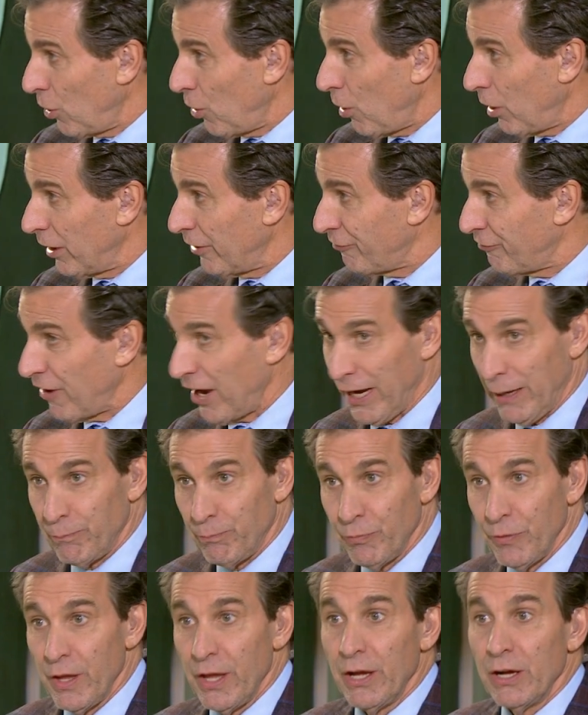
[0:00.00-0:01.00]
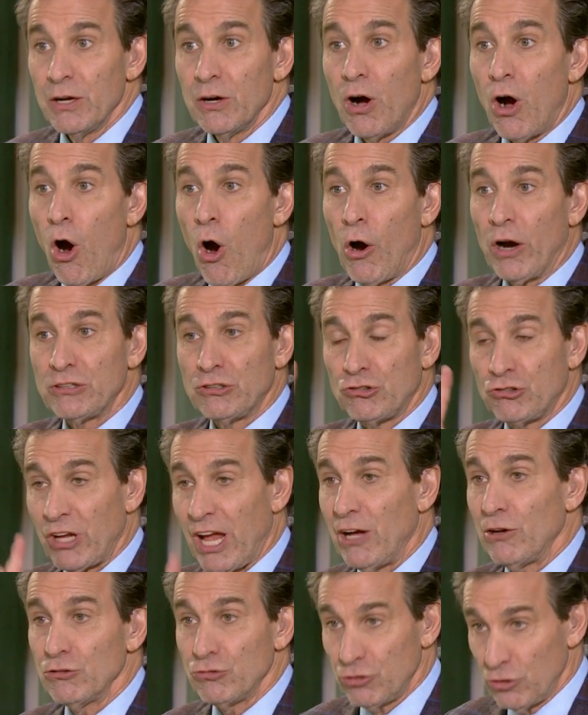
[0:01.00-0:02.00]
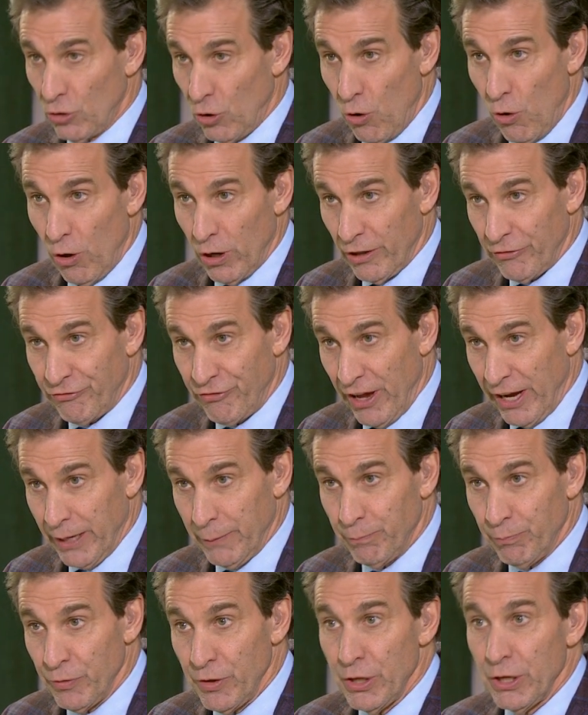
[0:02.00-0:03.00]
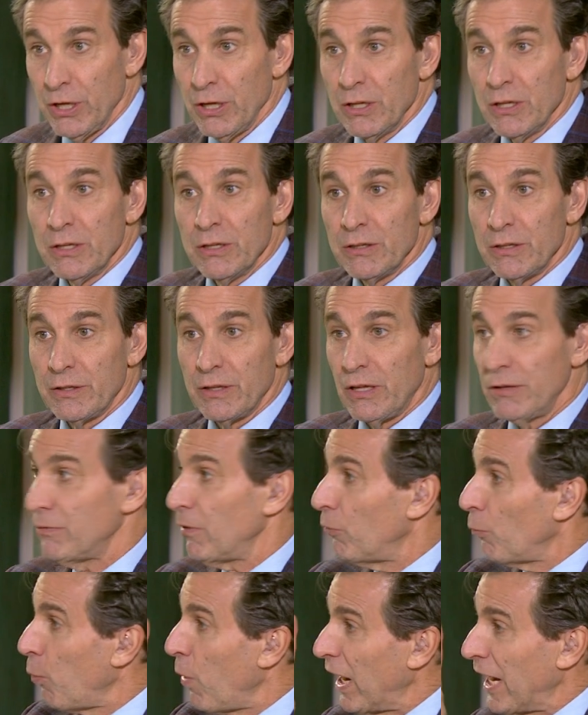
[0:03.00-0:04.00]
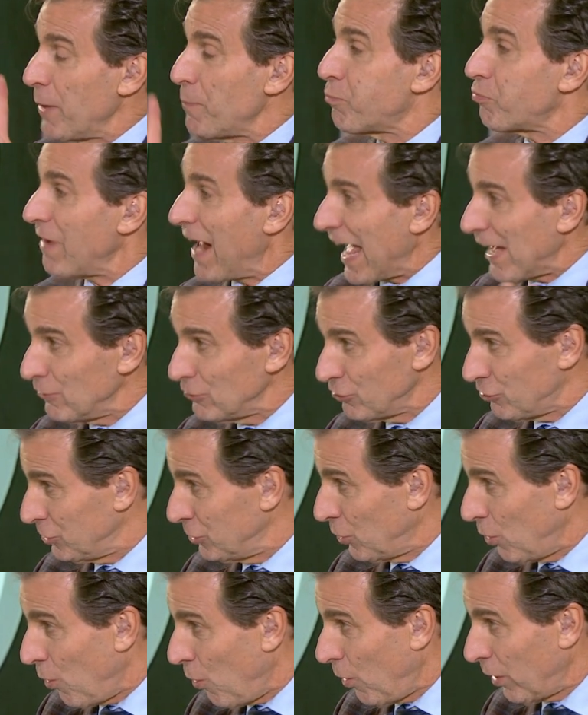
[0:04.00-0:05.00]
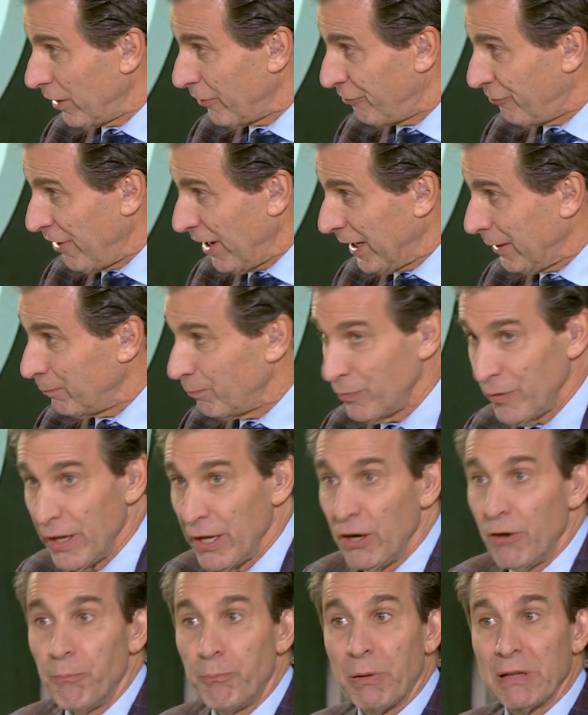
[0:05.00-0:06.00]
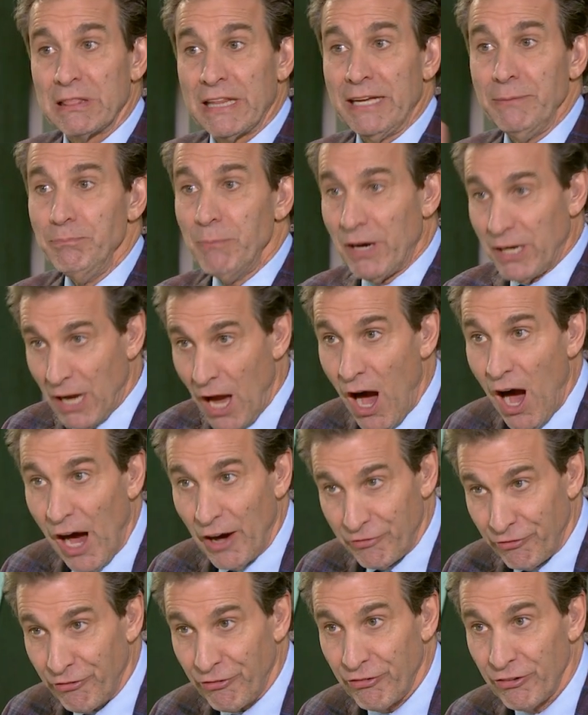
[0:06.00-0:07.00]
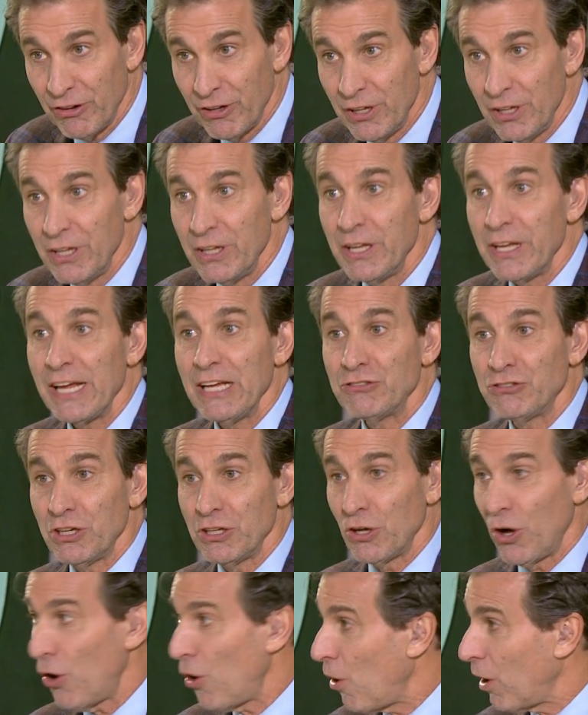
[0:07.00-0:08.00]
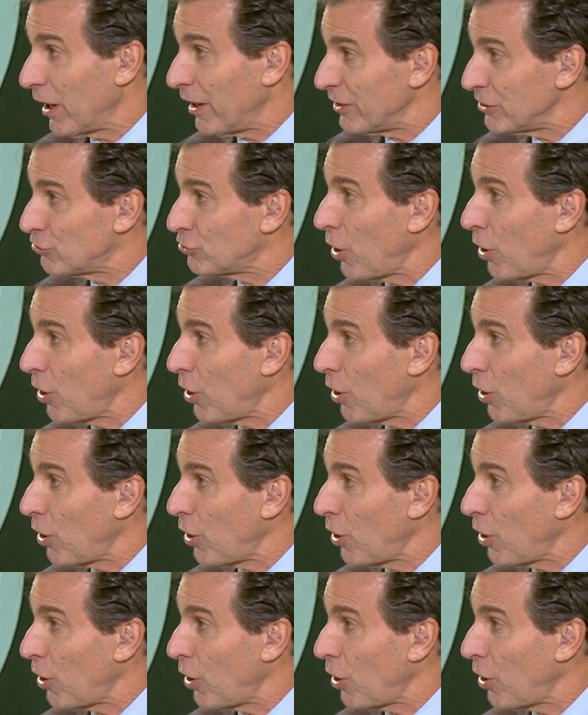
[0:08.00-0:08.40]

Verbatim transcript: in the Hall of Fame. Right. Art Shell's in the Hall of Fame. Yeah. Uh, Willie Brown's in the Hall of yeah. Fame. Biletnikoff. Yes yes. is in the Hall.